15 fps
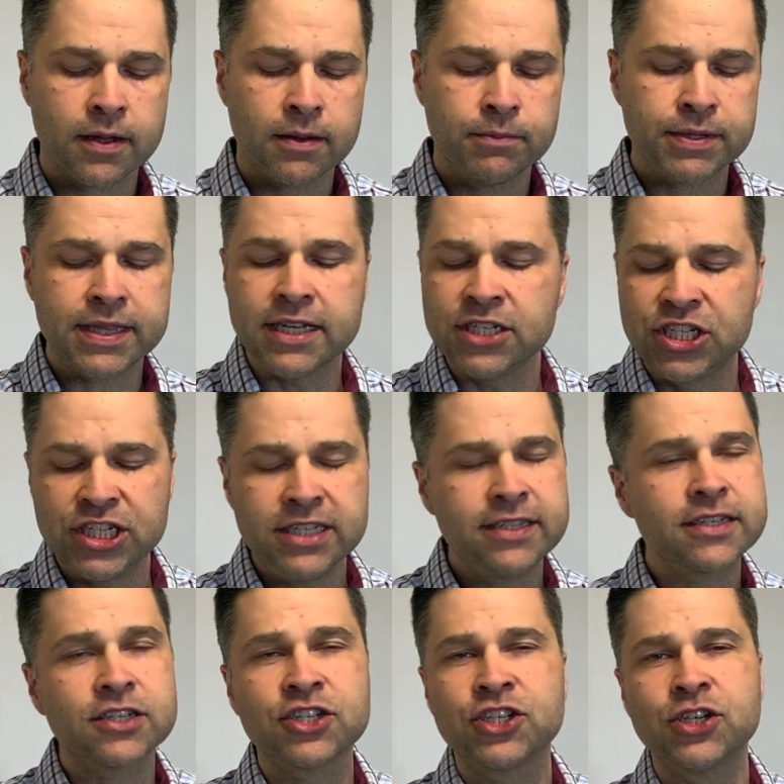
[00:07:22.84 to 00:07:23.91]
But then
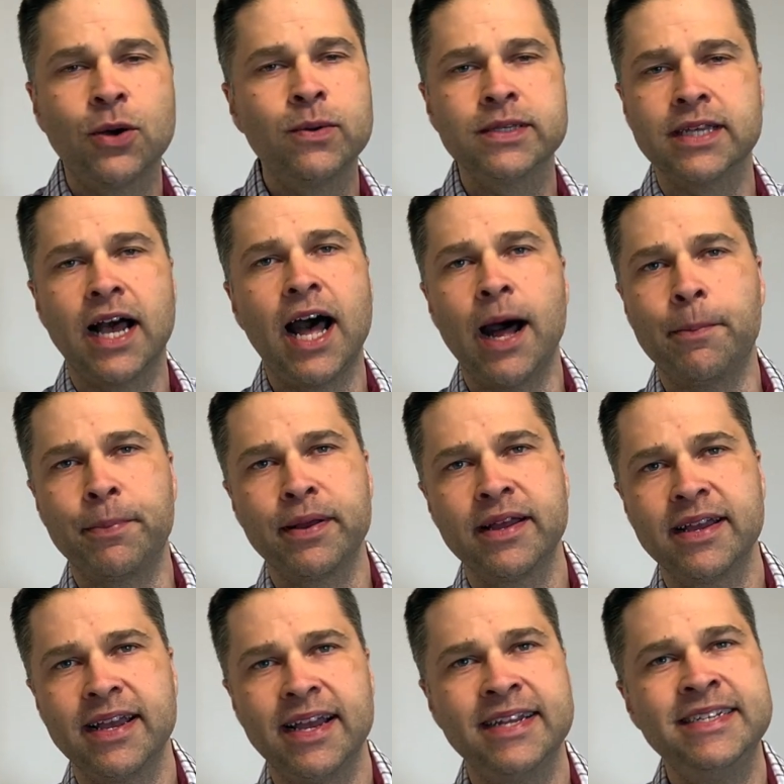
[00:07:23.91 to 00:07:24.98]
Jesus shows up,
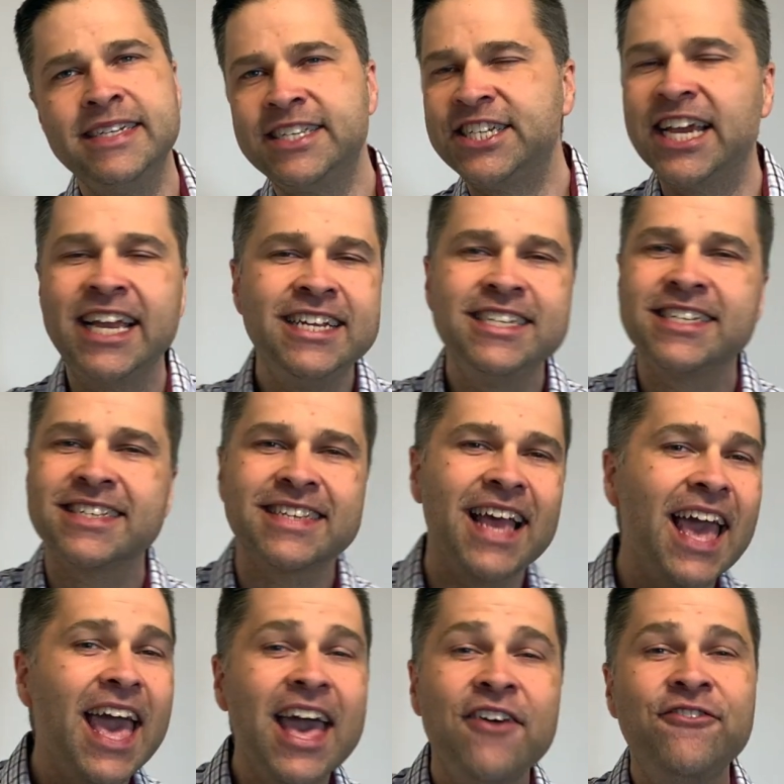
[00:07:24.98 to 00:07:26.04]
and he changes
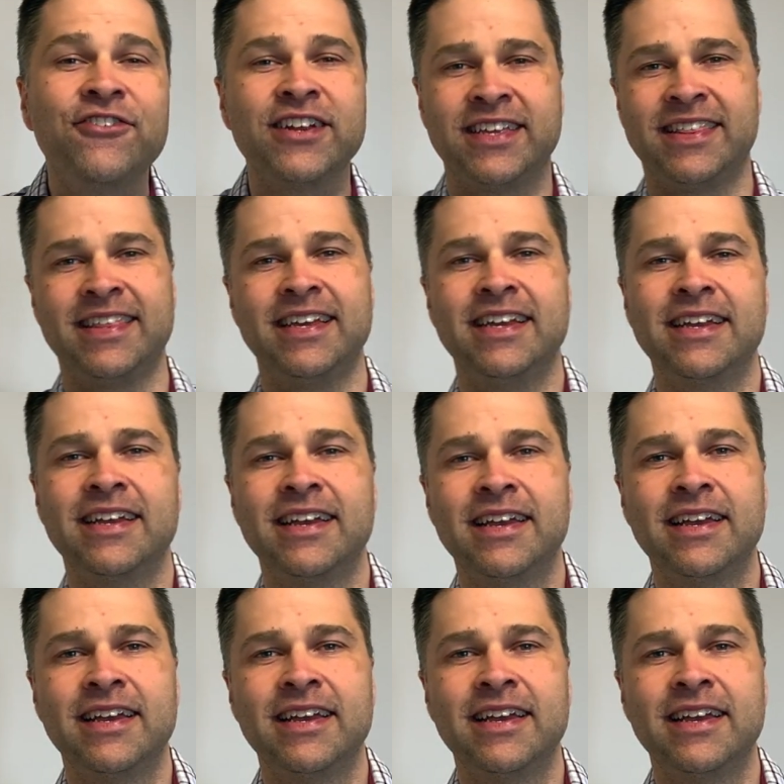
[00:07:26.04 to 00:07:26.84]
everything.